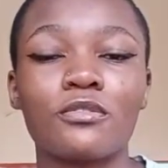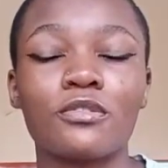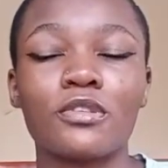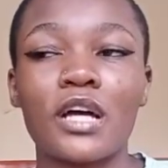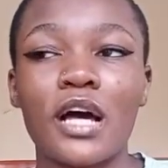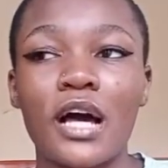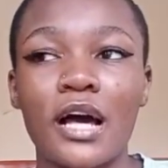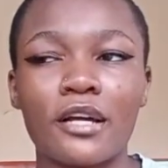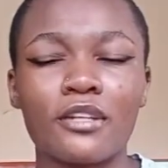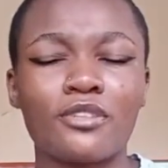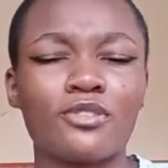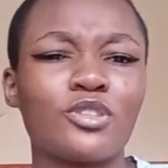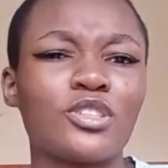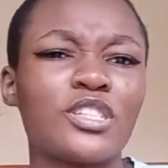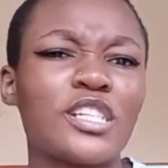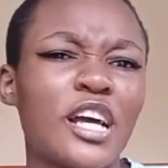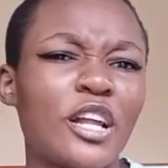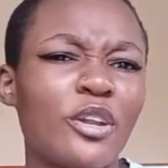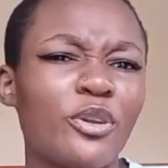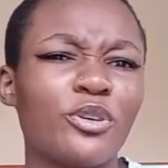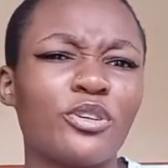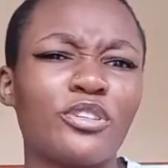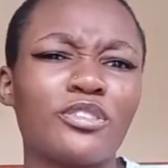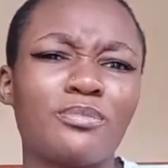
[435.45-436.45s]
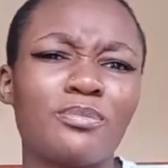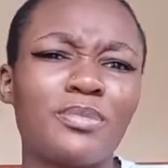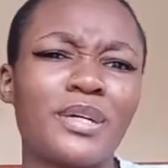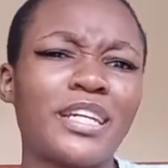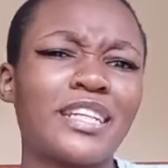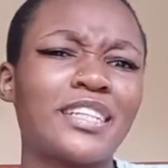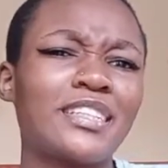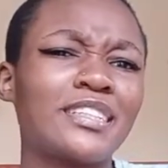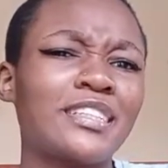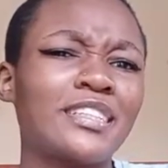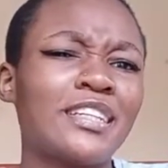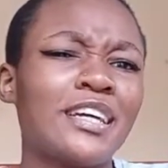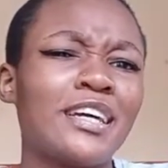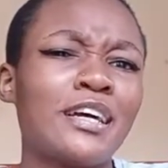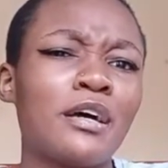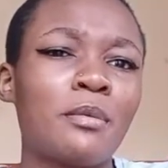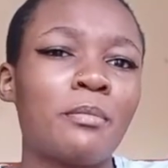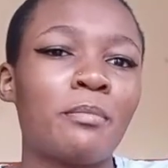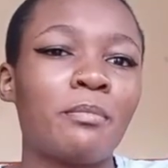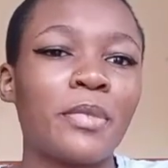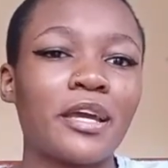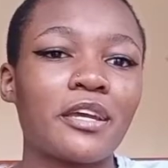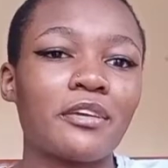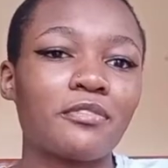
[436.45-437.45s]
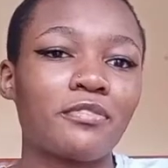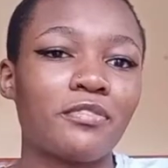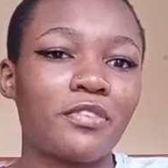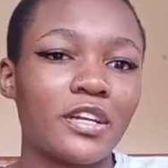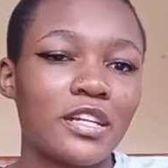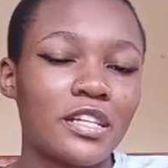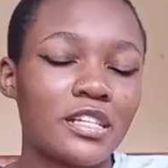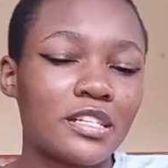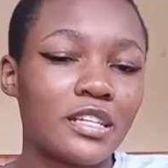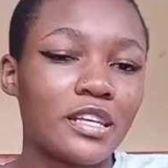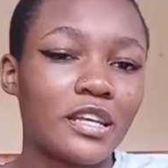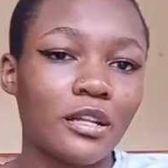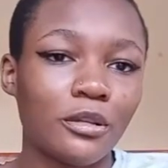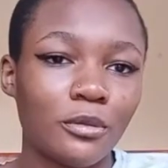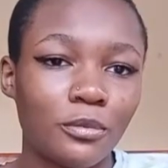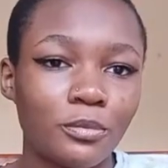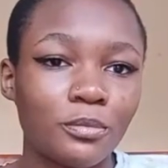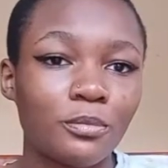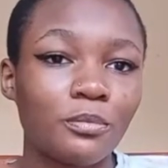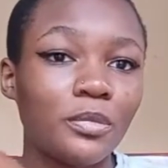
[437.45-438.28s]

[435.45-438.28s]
not a lot, but my friends helped